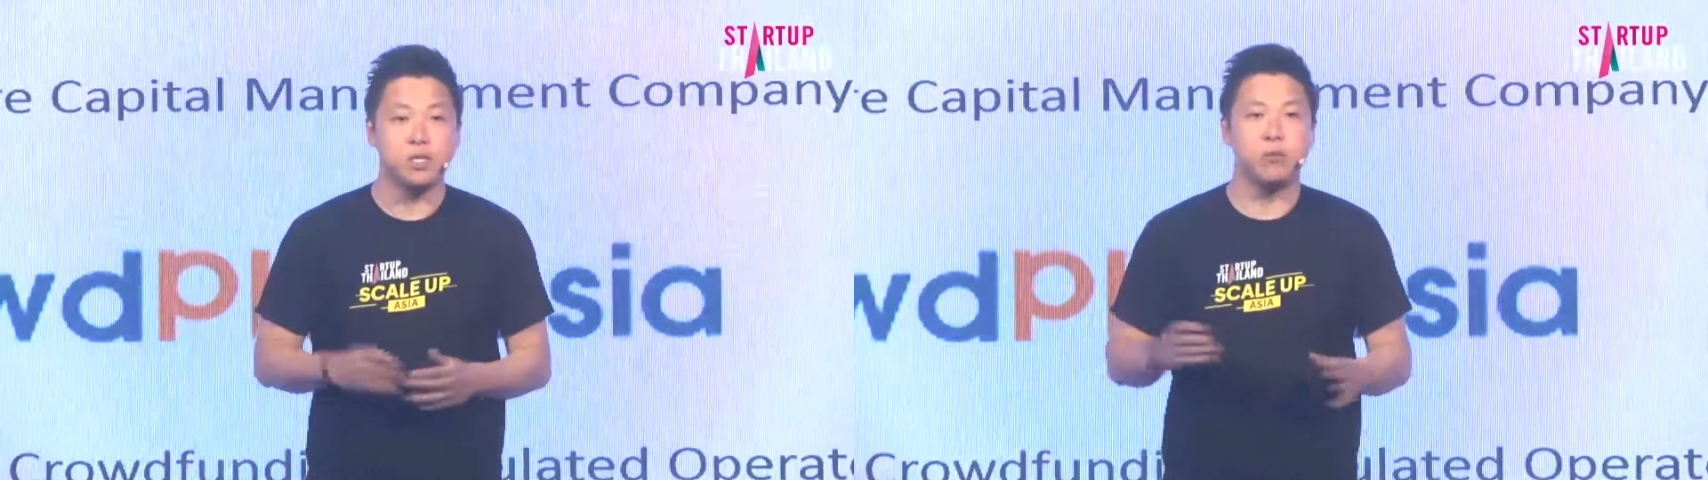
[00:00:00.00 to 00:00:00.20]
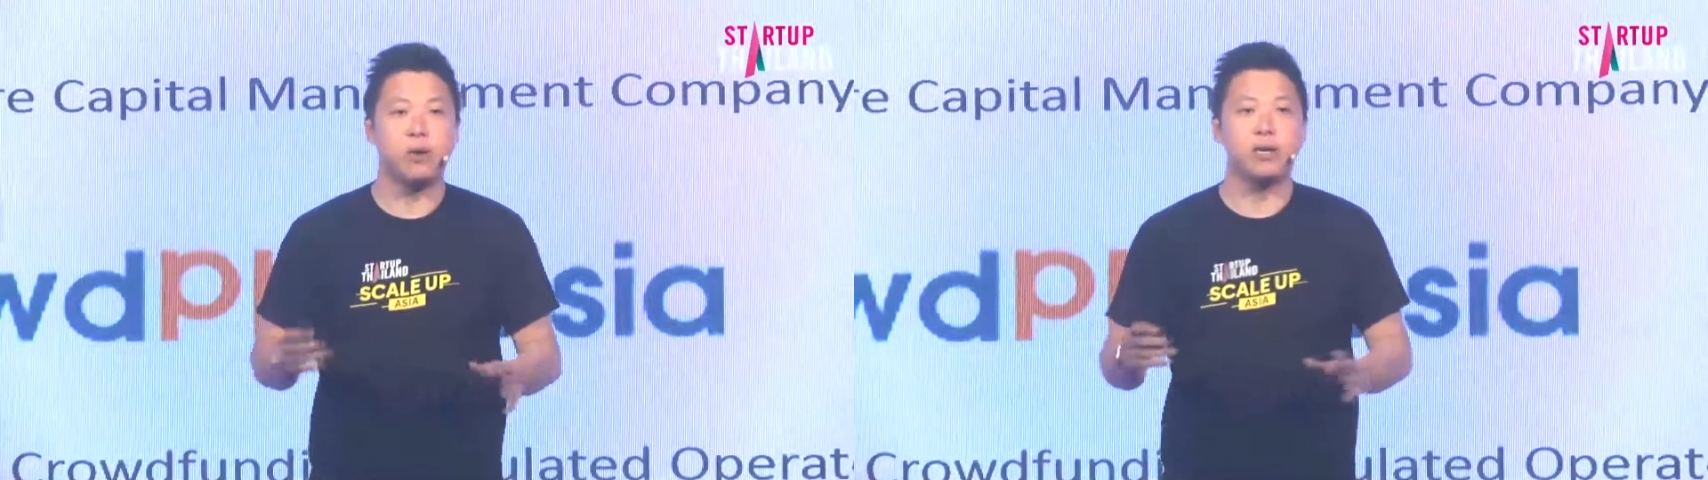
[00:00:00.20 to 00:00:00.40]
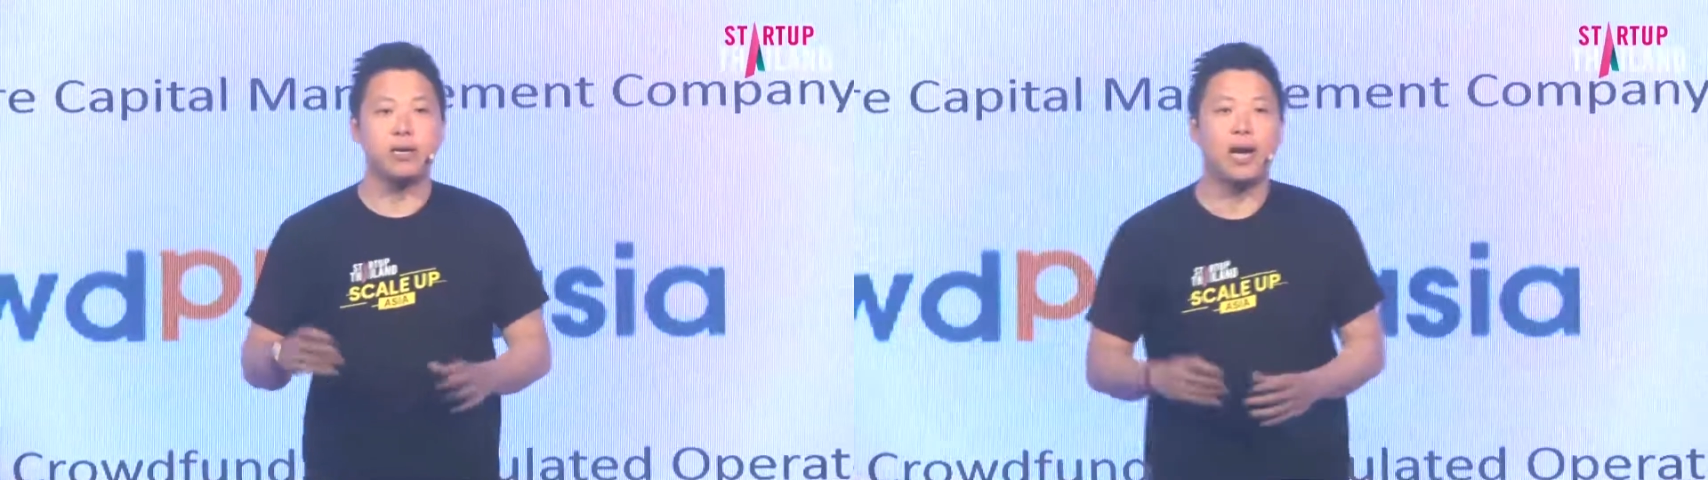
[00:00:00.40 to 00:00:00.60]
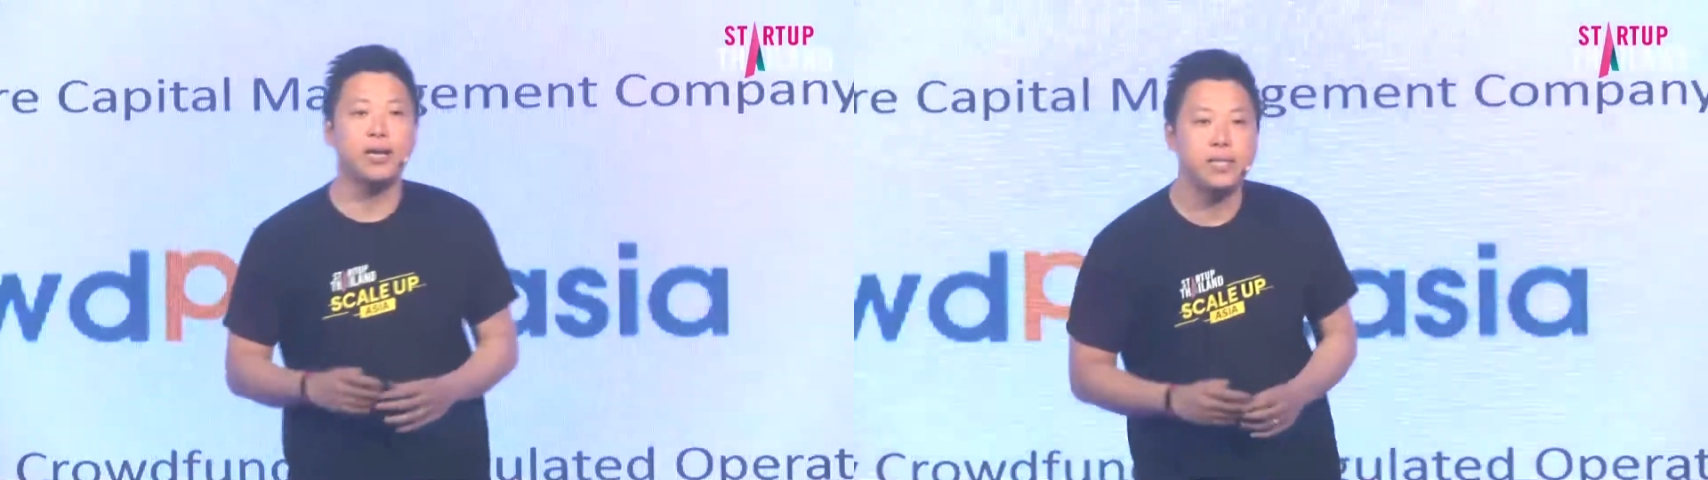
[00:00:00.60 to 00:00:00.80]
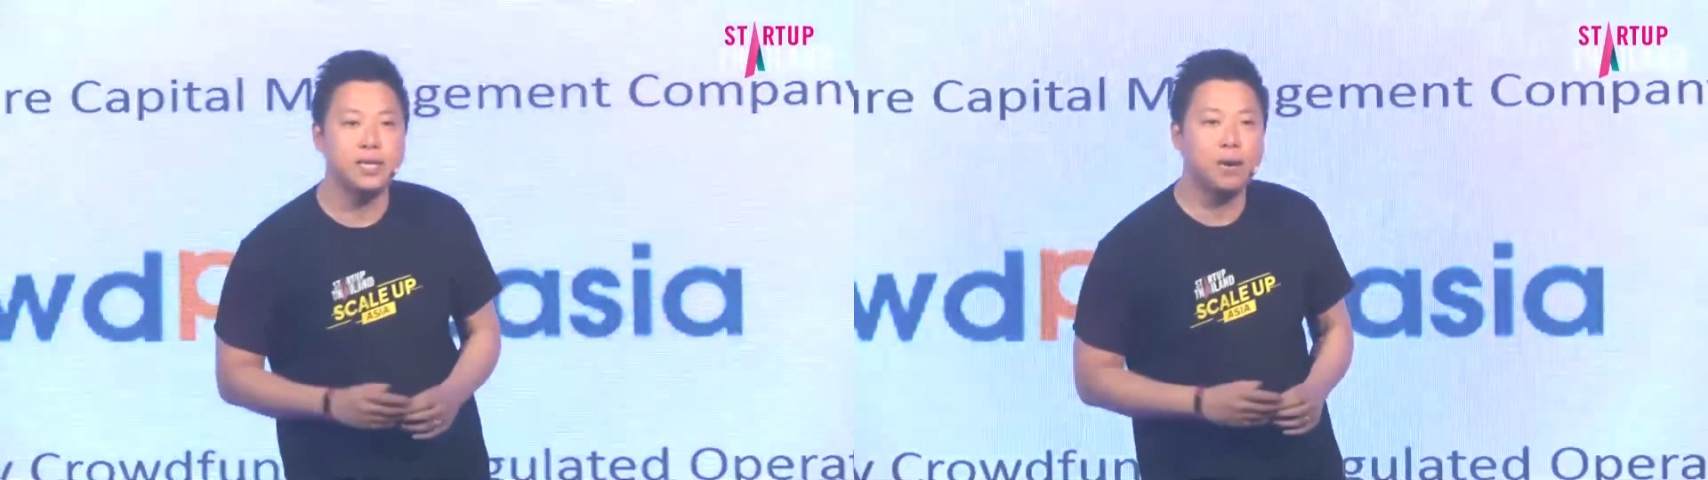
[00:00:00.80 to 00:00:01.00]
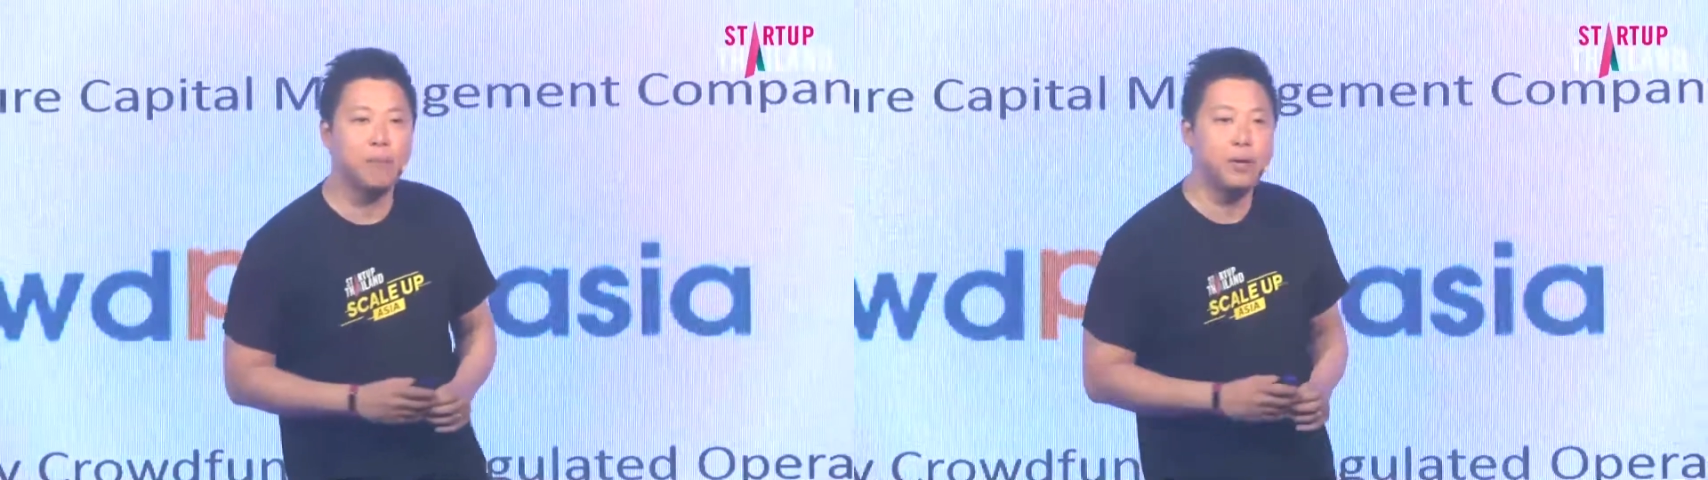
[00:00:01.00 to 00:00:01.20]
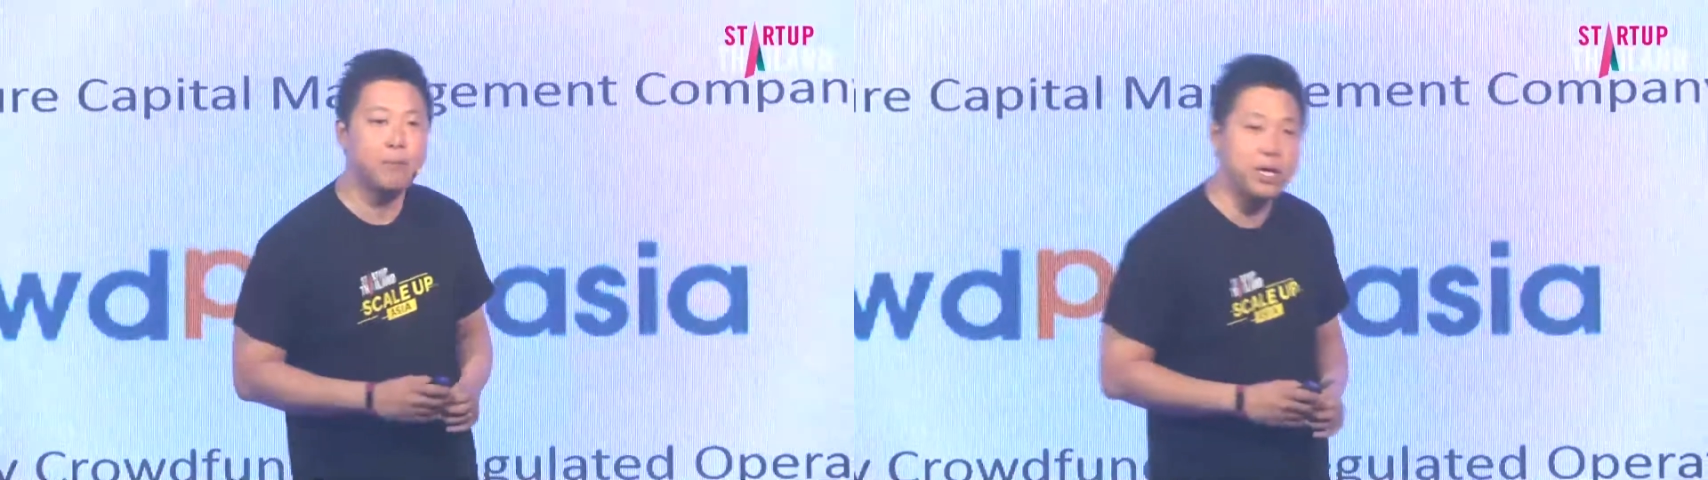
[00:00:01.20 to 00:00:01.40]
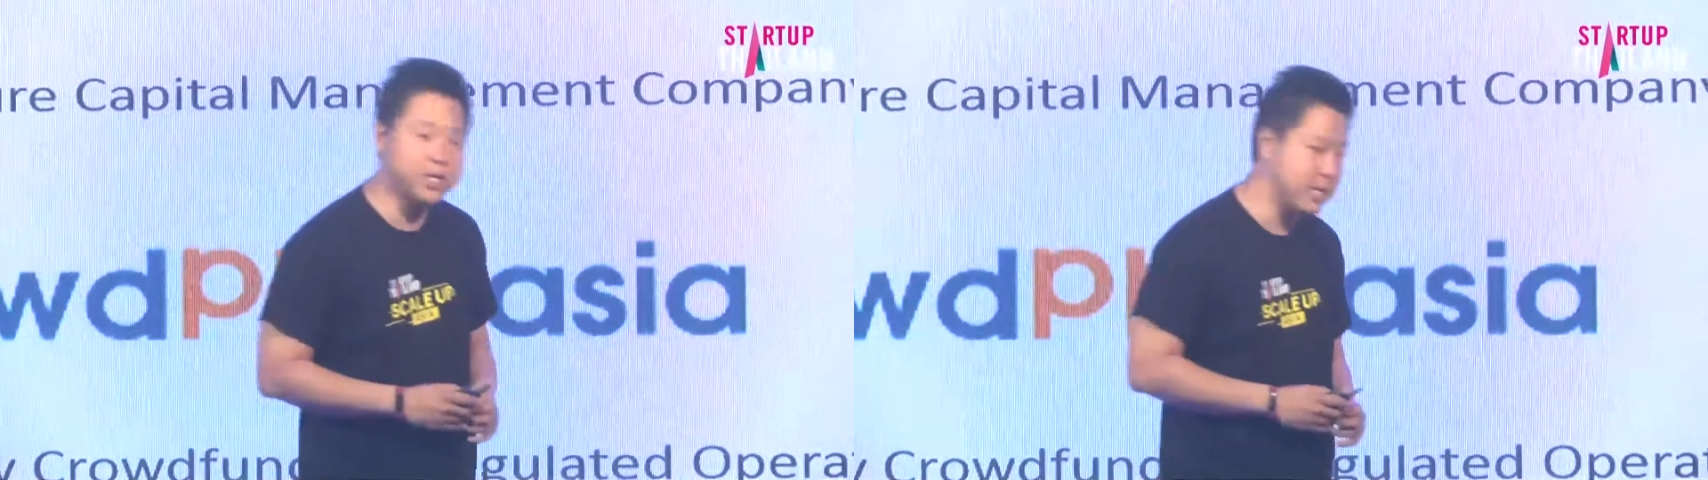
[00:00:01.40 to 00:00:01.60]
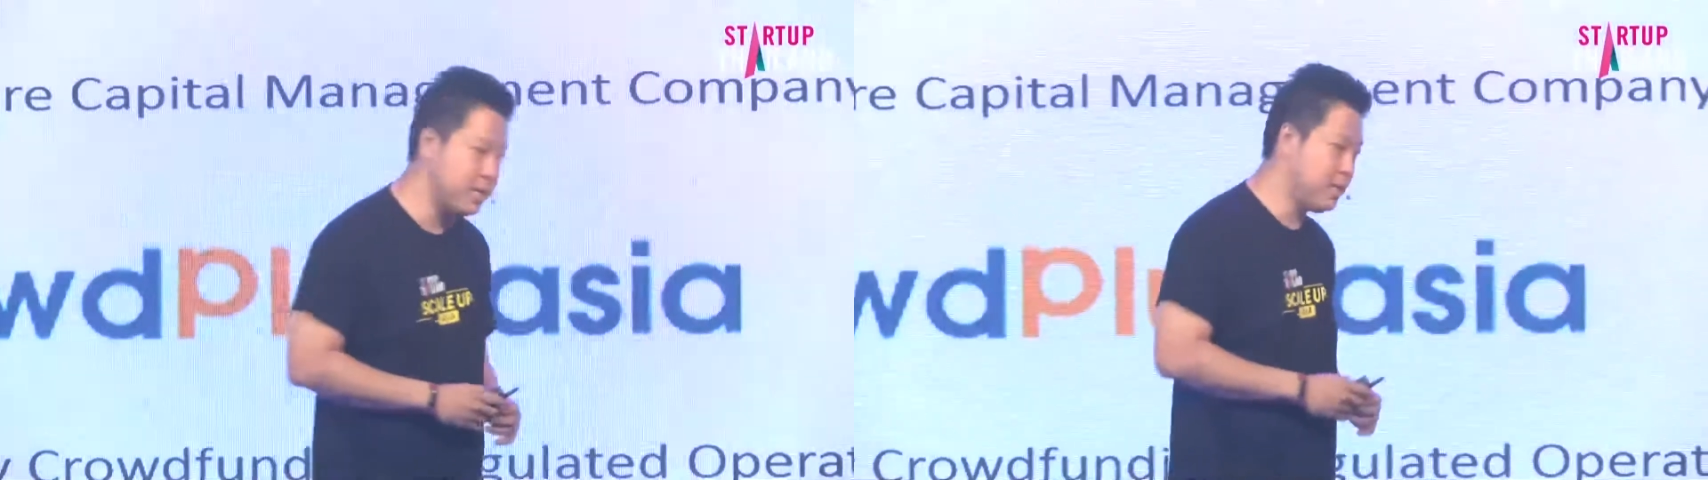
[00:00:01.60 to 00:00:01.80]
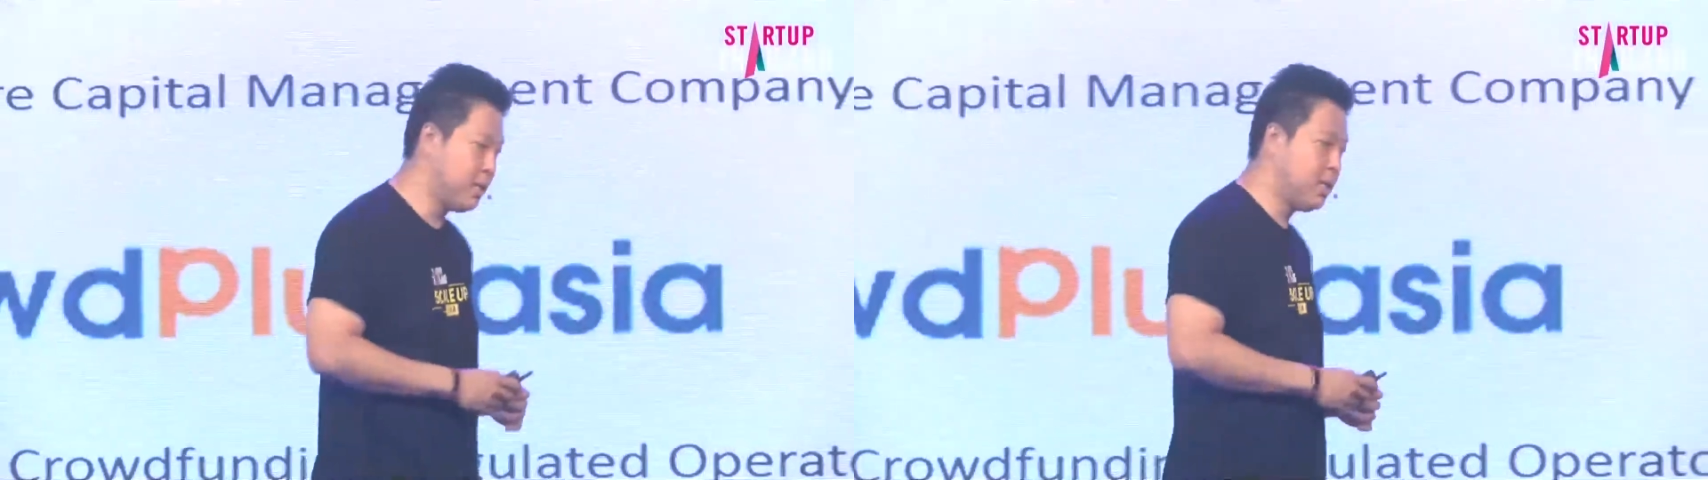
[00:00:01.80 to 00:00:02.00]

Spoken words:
So we are the 19th company in Malaysia.